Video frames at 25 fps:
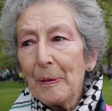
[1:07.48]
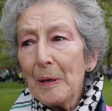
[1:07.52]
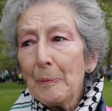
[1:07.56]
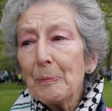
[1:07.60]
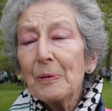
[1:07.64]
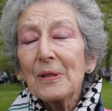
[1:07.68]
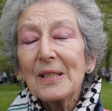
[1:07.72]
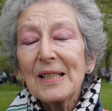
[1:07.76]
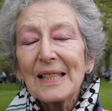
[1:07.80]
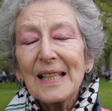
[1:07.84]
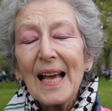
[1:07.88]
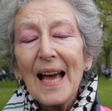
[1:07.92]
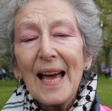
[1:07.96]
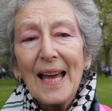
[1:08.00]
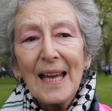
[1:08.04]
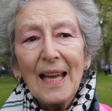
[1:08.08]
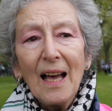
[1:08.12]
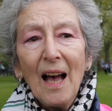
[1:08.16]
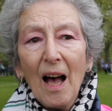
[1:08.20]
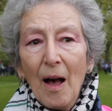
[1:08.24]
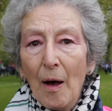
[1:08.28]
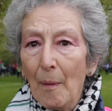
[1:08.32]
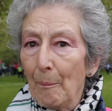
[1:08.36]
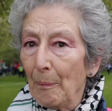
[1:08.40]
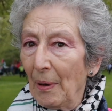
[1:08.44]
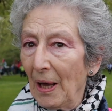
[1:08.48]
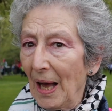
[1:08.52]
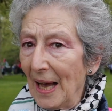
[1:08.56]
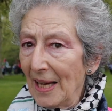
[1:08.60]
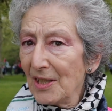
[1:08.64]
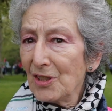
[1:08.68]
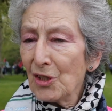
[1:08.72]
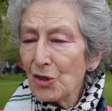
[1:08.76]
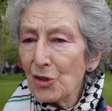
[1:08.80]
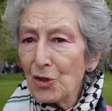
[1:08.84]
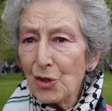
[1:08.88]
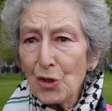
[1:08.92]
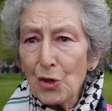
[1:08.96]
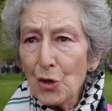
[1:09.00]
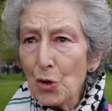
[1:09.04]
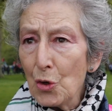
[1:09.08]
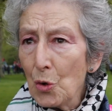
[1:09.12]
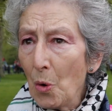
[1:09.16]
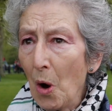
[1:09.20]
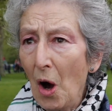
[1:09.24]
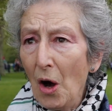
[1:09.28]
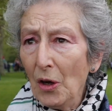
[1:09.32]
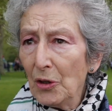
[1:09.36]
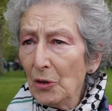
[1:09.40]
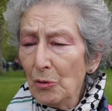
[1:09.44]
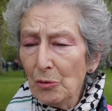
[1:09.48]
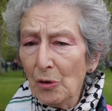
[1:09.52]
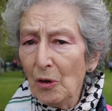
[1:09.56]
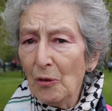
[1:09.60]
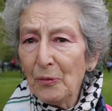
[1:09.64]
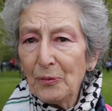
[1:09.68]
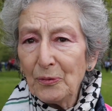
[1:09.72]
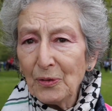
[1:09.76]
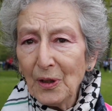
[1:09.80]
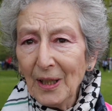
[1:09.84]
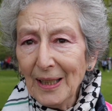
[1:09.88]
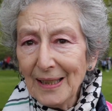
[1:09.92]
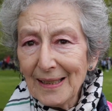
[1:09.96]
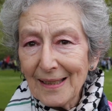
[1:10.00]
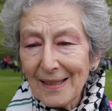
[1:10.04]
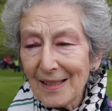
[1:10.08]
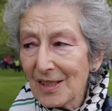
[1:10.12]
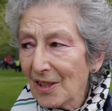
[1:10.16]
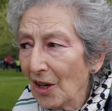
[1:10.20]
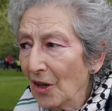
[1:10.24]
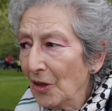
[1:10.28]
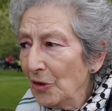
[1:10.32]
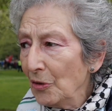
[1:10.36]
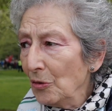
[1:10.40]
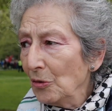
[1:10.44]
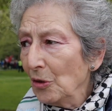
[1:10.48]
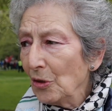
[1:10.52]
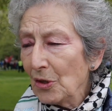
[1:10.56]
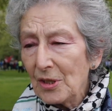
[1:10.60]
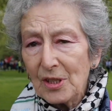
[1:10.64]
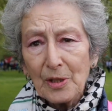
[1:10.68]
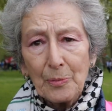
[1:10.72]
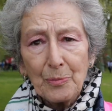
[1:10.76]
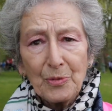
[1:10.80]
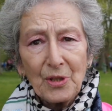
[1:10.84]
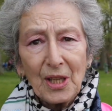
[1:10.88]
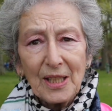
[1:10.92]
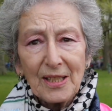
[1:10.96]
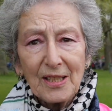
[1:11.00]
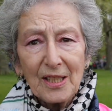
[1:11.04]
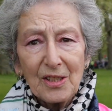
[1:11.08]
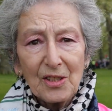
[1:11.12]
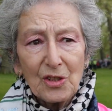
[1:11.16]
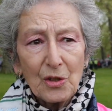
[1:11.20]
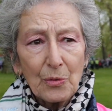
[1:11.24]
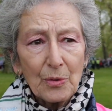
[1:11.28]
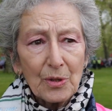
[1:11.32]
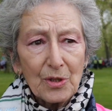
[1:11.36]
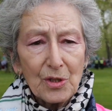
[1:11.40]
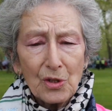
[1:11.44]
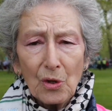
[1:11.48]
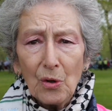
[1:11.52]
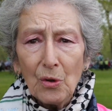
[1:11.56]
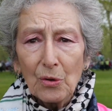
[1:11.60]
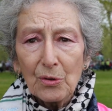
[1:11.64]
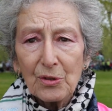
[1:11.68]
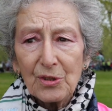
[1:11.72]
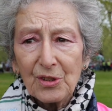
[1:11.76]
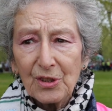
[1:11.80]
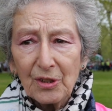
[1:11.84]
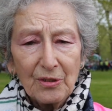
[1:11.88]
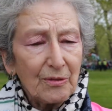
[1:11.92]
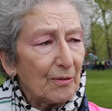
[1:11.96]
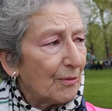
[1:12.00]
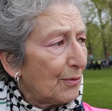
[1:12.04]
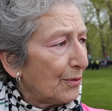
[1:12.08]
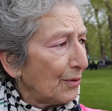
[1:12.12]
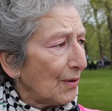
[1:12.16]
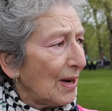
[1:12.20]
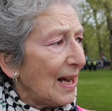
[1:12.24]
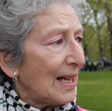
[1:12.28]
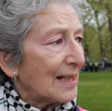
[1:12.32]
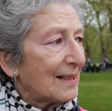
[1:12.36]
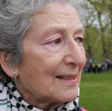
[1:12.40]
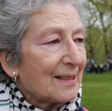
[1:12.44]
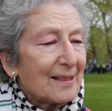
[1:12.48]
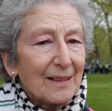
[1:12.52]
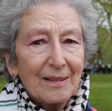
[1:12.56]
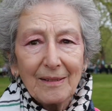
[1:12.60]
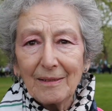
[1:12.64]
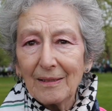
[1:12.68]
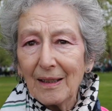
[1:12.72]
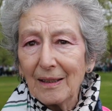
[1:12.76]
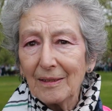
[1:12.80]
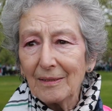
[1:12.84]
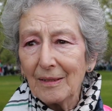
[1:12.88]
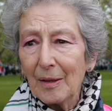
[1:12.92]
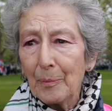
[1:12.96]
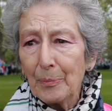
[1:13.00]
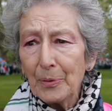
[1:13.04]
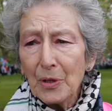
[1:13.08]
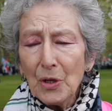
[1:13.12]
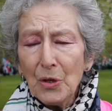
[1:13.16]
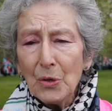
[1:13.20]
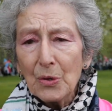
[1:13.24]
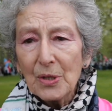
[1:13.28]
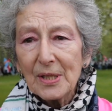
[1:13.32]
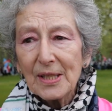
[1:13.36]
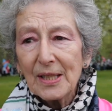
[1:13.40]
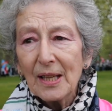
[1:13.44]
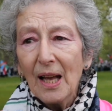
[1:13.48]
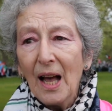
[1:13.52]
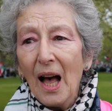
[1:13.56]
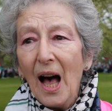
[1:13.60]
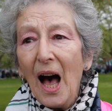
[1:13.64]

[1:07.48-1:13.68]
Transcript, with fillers: People say, but as a Jew, are you not frightened? Are you not subjected to assaults and threats and, and abuse?